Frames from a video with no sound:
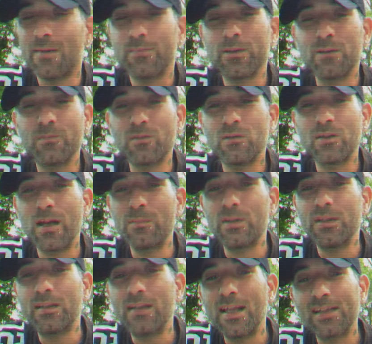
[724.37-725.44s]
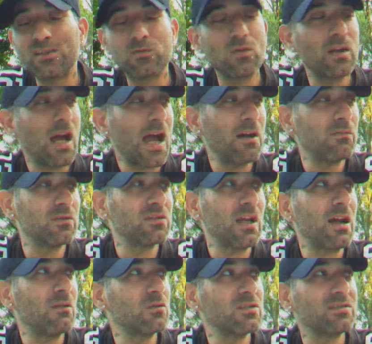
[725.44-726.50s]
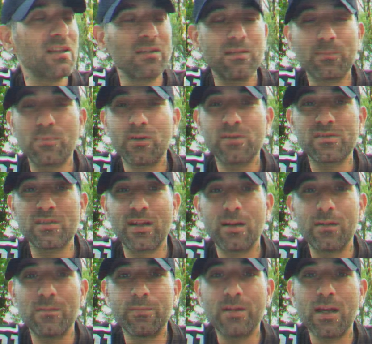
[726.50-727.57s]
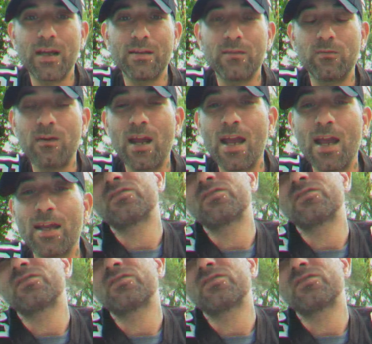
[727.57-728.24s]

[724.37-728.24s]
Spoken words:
people, I mean, that's what I was sent to prison behind a rat.